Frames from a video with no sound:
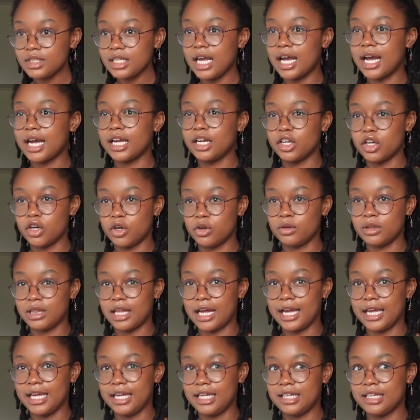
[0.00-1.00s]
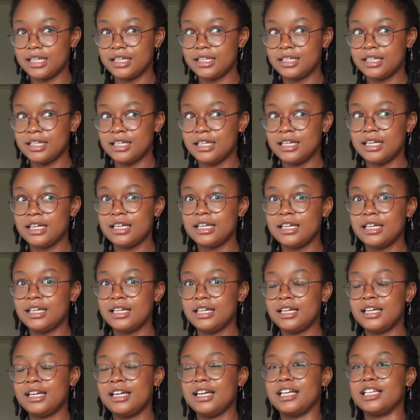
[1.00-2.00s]
I know, like,
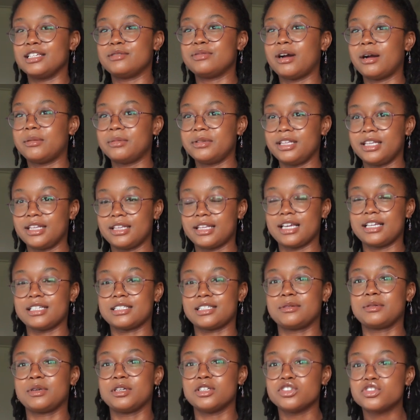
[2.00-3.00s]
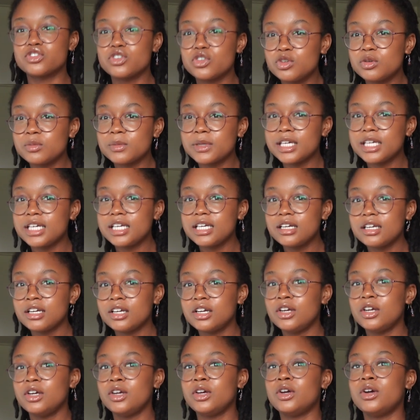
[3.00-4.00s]
it's probably the things I'm consuming,
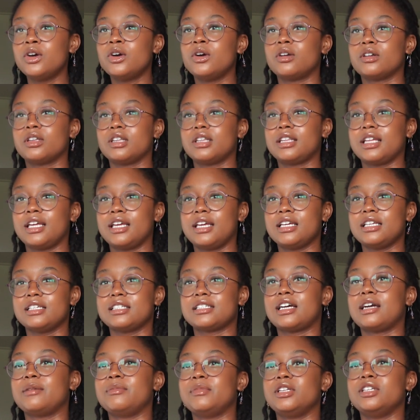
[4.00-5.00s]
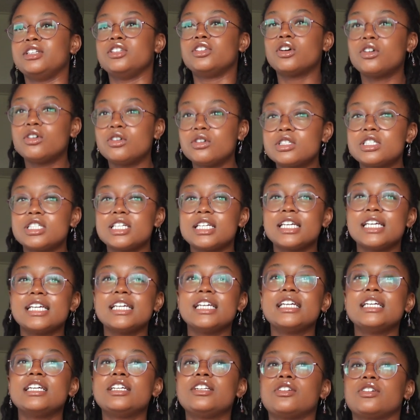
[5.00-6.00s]
or the things I'm indulging
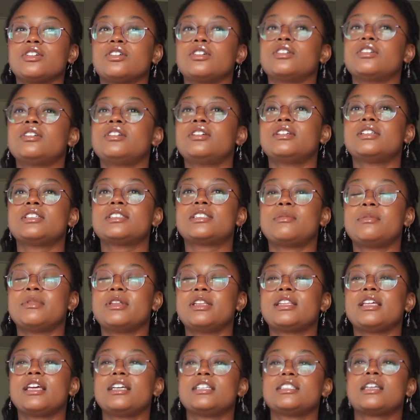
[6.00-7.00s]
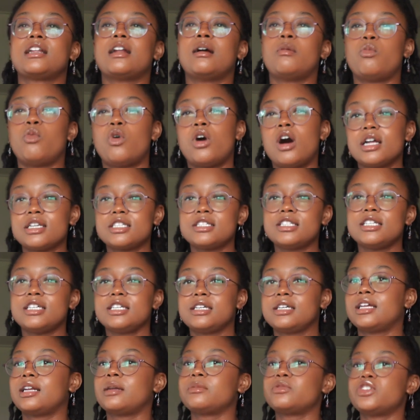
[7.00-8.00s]
in, or some of the things that I'm
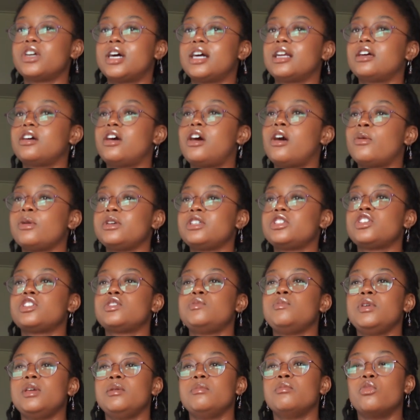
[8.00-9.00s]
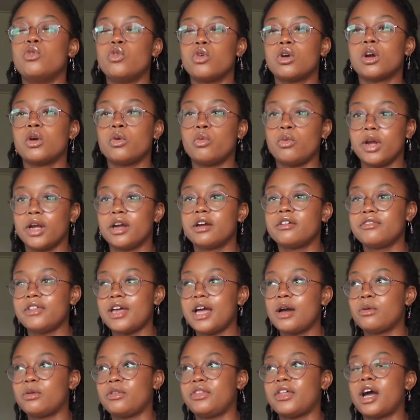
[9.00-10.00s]
watching. And I'm trying to always just be more aware of
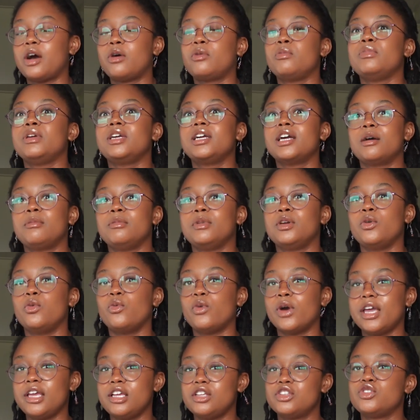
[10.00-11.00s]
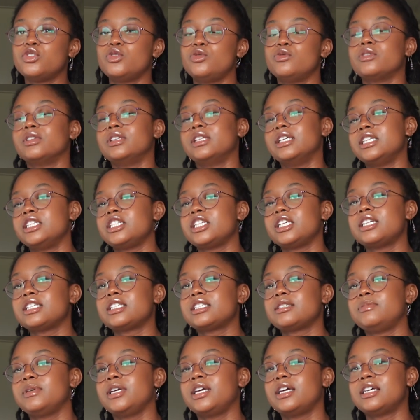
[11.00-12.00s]
that without becoming way too
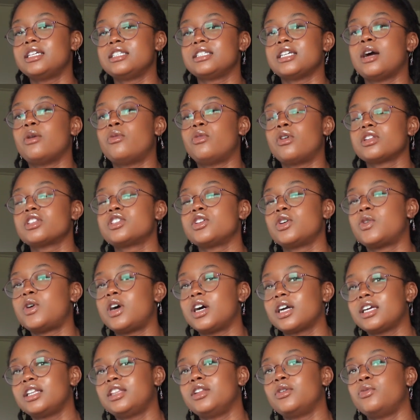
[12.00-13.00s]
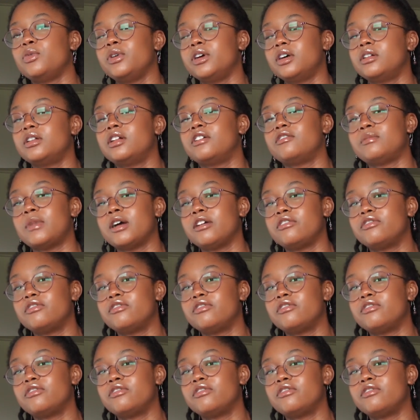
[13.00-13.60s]
religious, because I want to walk in the will of my